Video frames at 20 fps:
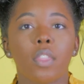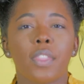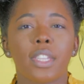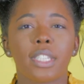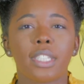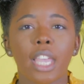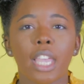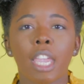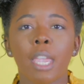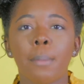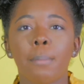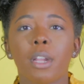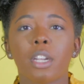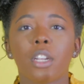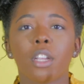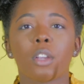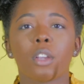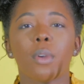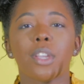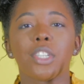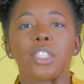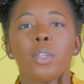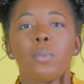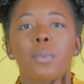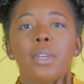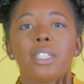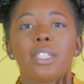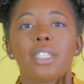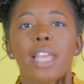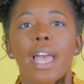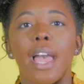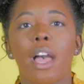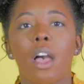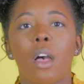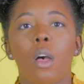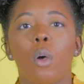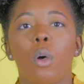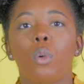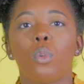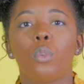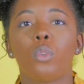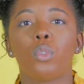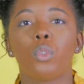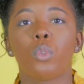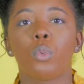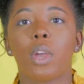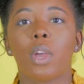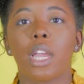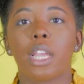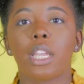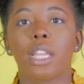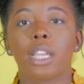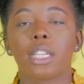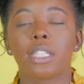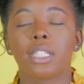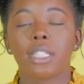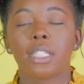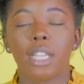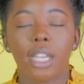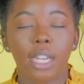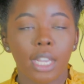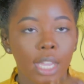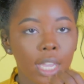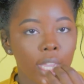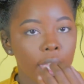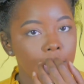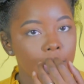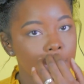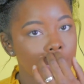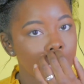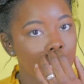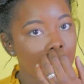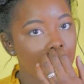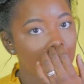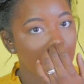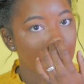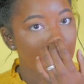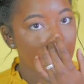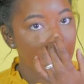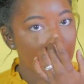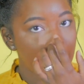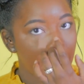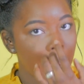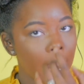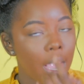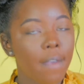The second part of her question was, how do I study it? So